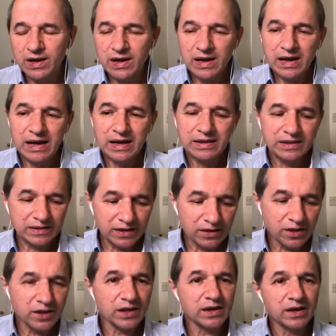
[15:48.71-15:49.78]
And the other
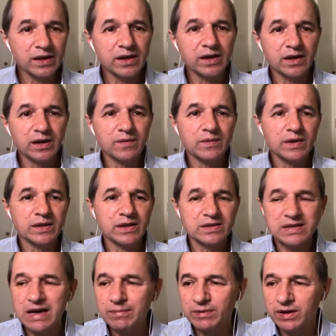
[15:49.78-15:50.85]
thing here that's
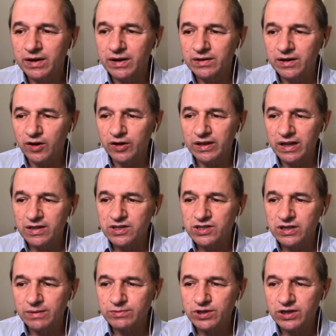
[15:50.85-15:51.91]
happening here on another
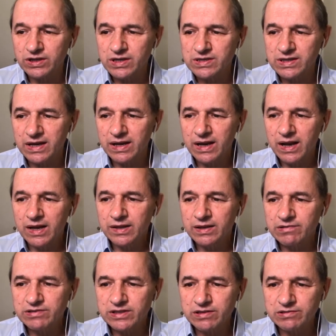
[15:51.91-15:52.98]
subject is that
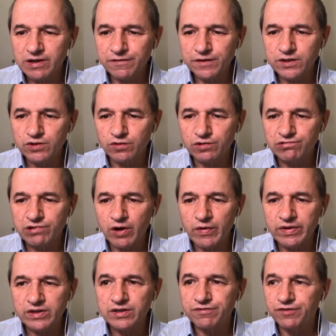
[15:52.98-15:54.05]
there's, there's definitely sort of
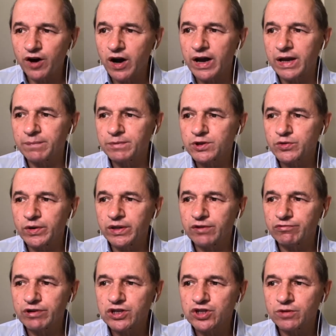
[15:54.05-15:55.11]
growing divide between the
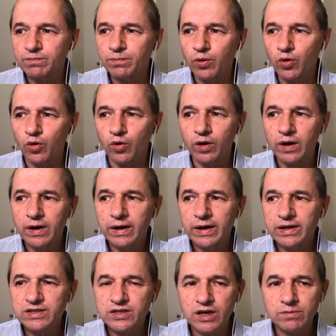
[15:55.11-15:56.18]
rich and poor
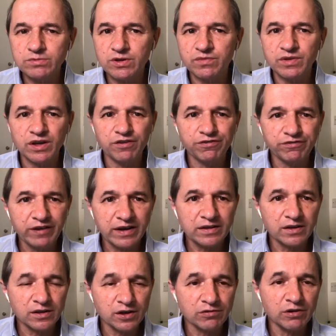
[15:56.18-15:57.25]
in terms of the effect
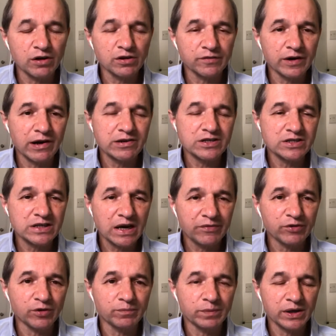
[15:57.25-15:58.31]
that coronavirus is
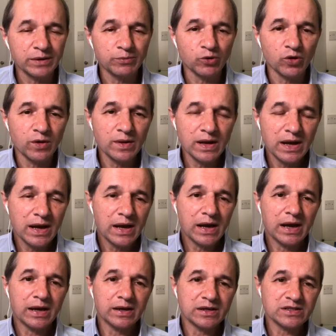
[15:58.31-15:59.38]
having on people.
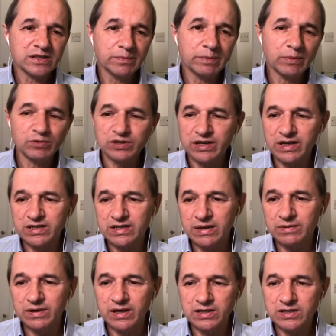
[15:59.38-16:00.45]
And some people say it's,
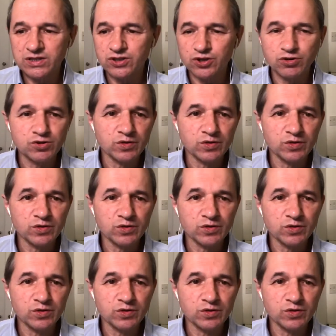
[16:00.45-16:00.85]
it's due to a